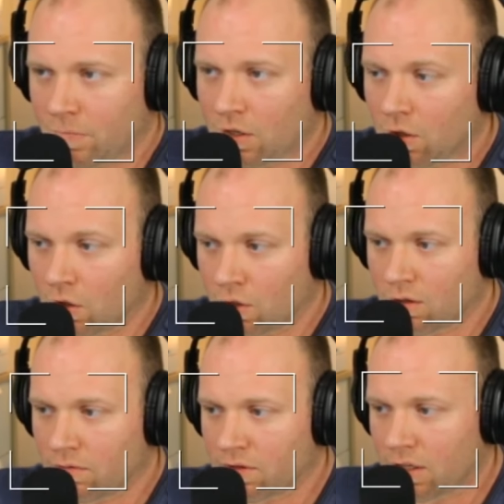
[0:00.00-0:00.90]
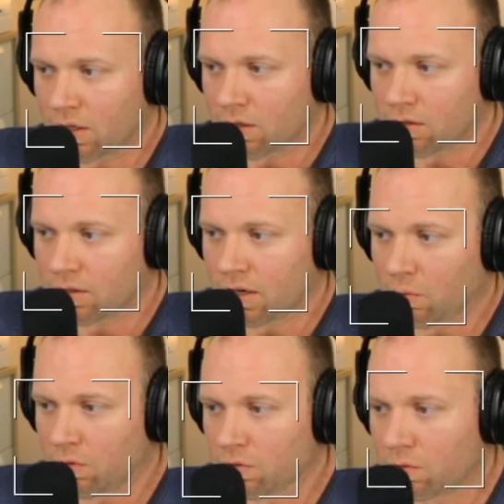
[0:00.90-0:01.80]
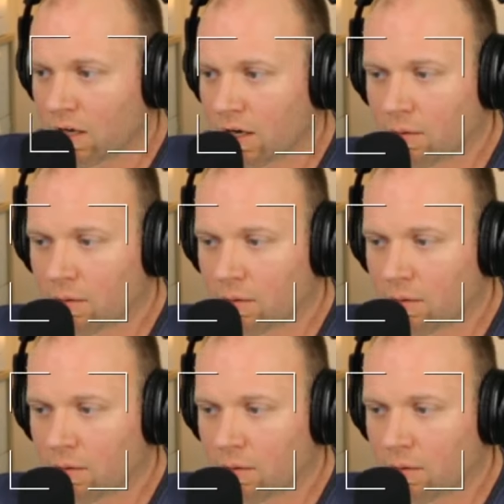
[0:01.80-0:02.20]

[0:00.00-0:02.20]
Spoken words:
learned over the years, that I was relying on